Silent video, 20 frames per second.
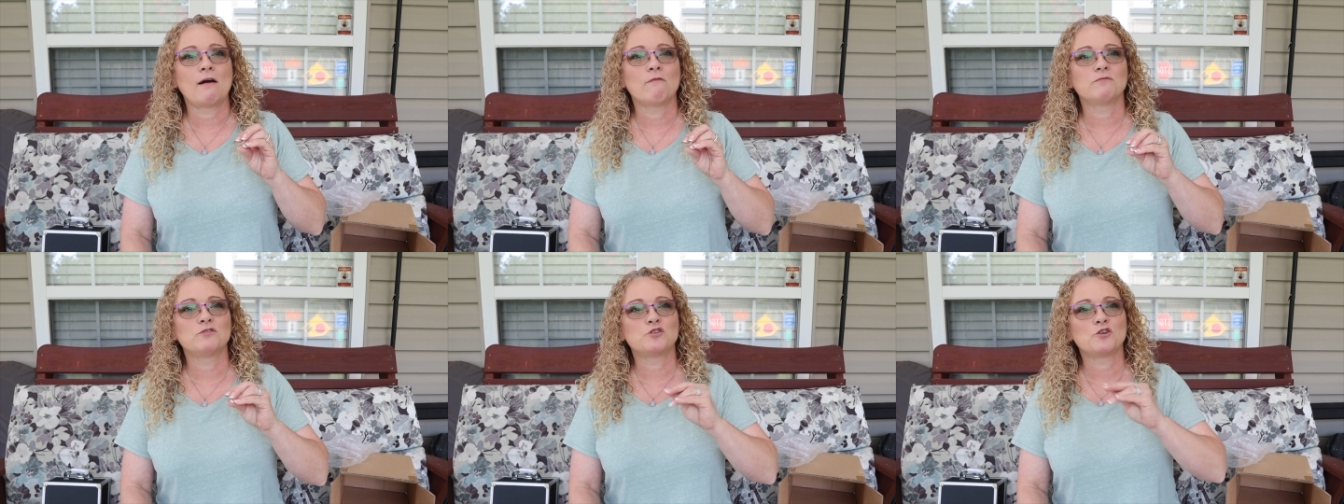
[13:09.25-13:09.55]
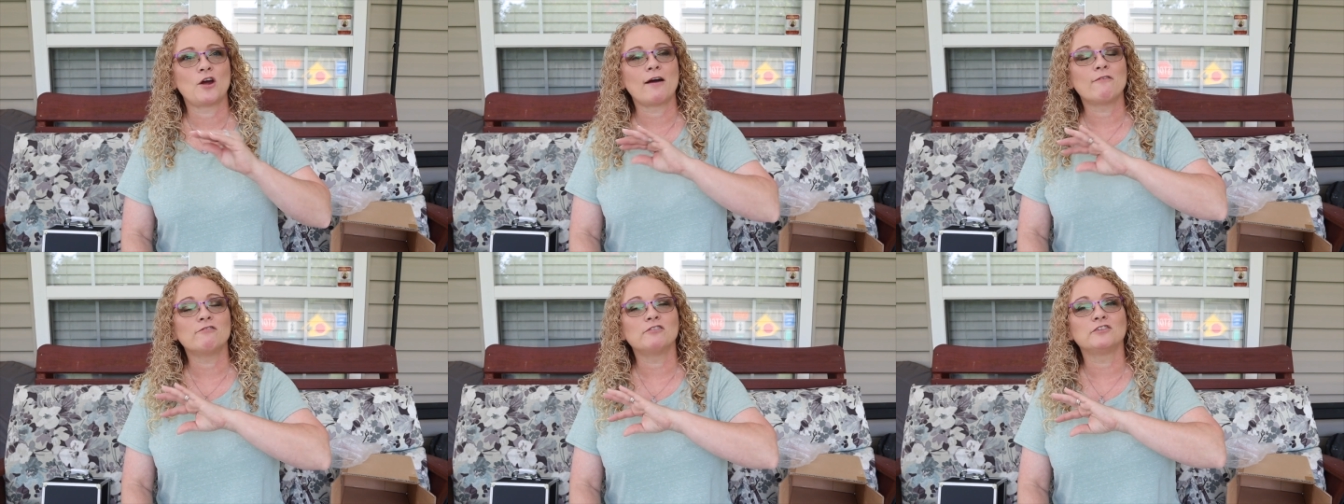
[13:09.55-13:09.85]
I've
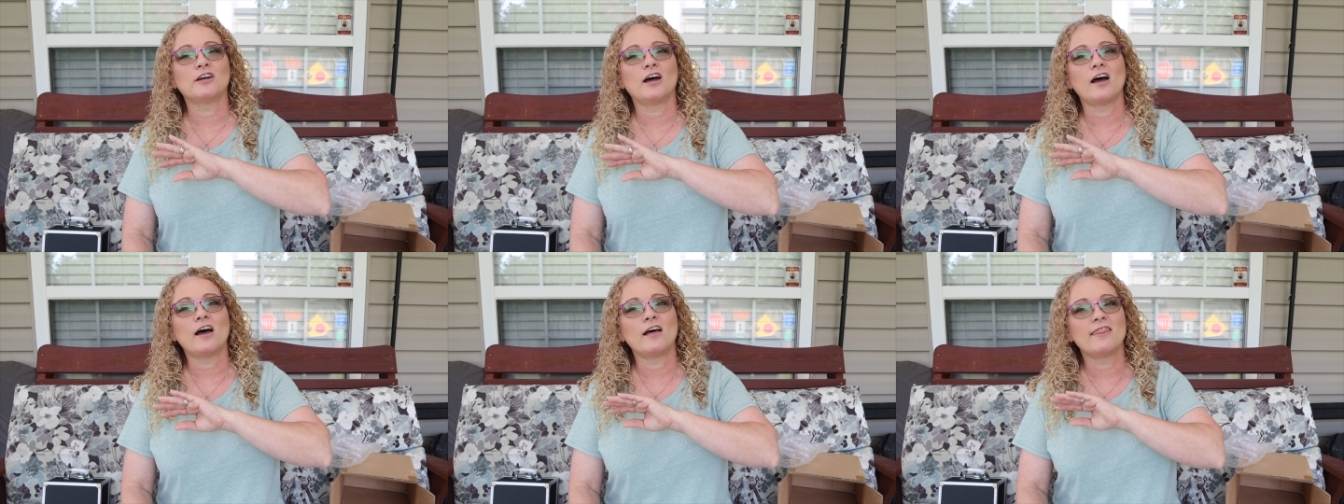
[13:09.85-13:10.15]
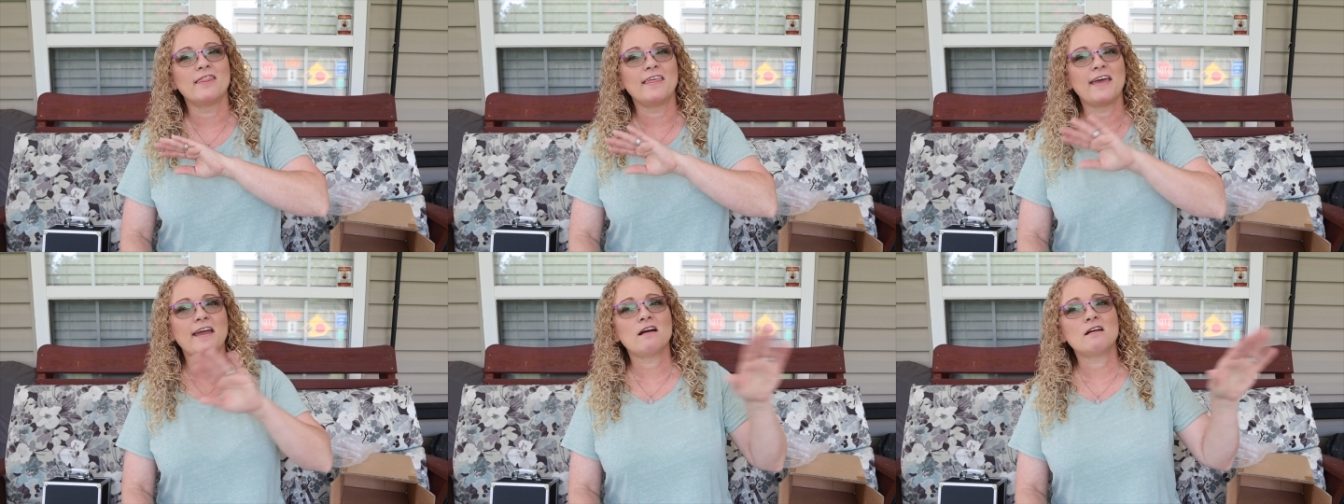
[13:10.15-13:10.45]
traveled
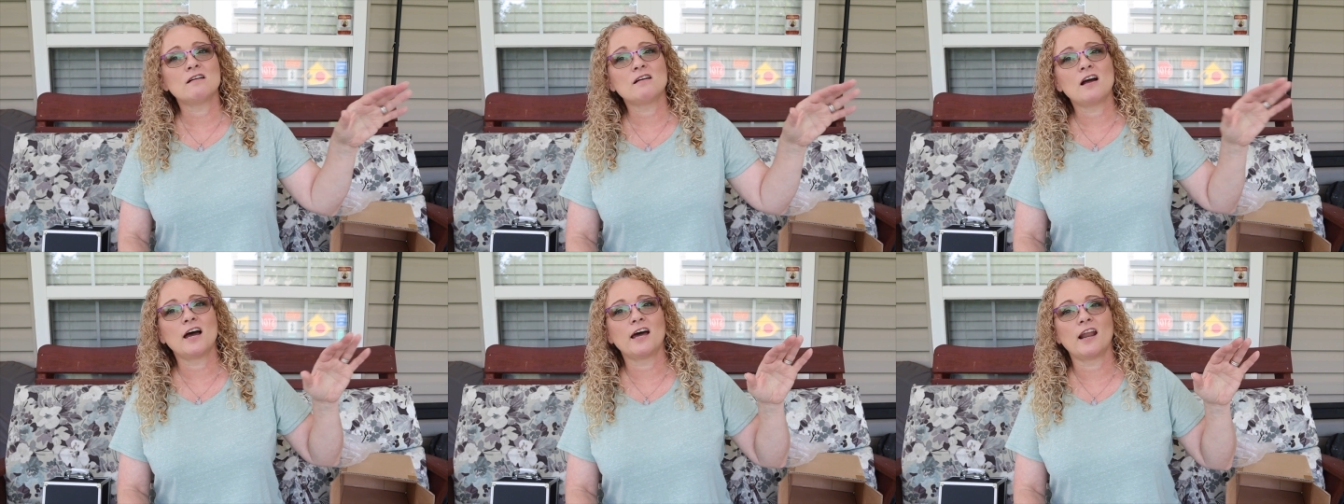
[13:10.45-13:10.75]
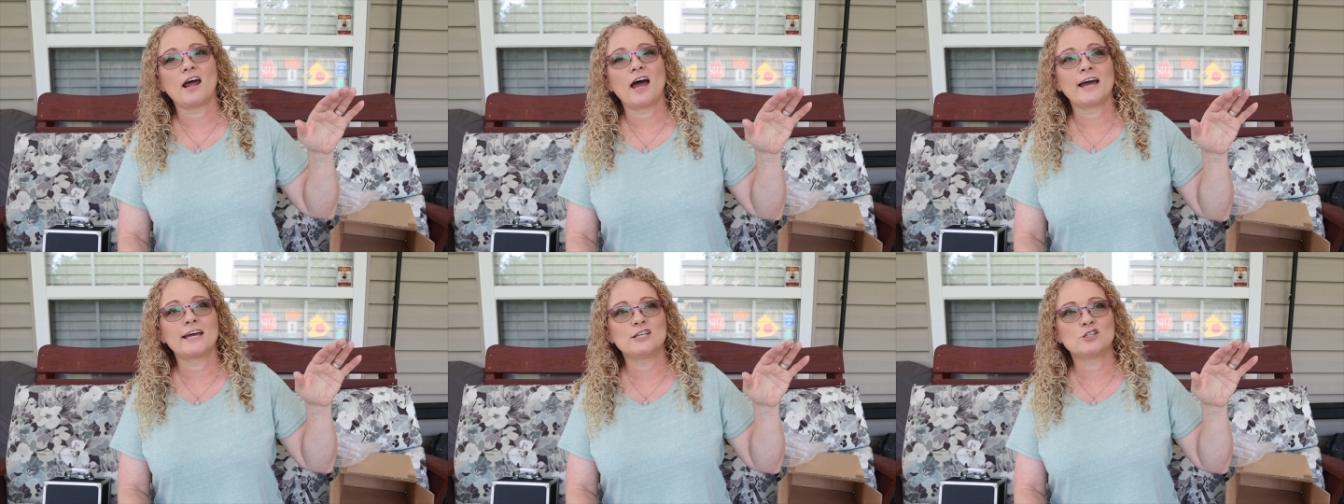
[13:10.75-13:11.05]
there
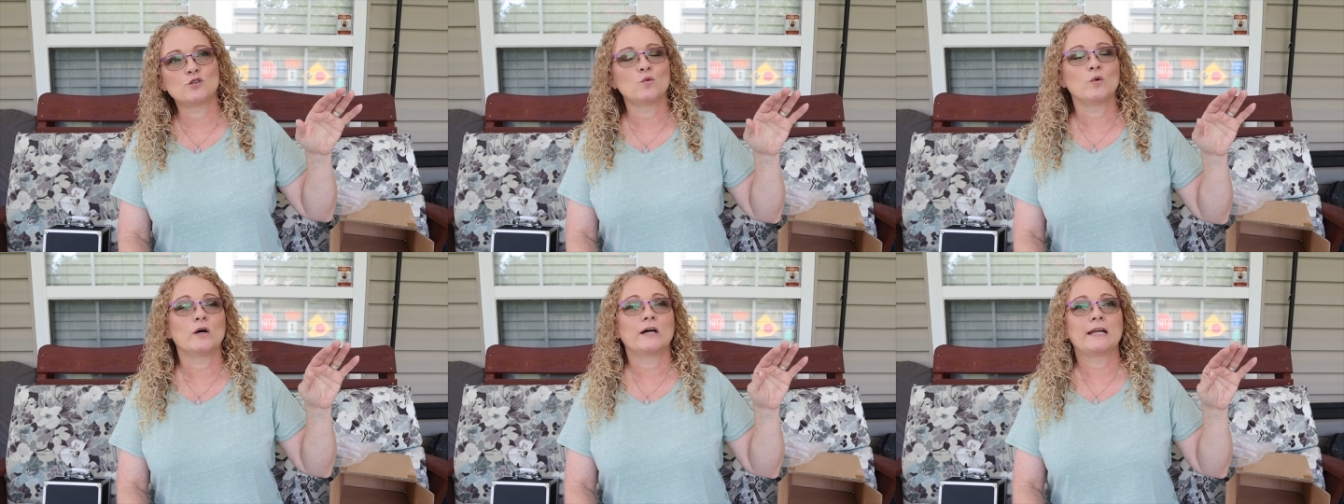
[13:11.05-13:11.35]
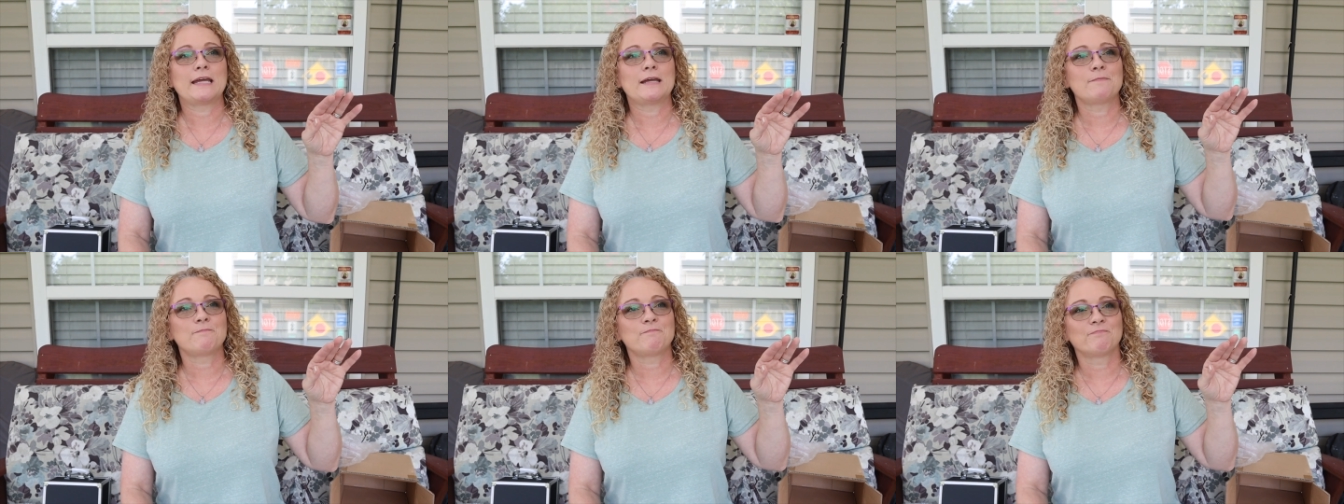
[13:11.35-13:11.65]
on
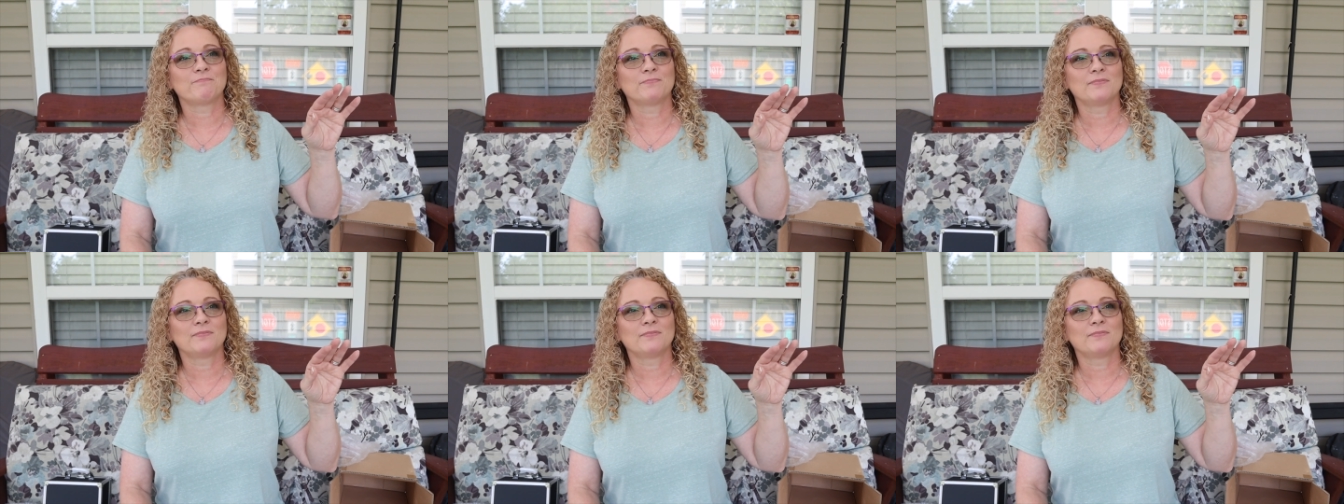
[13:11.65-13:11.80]
I-20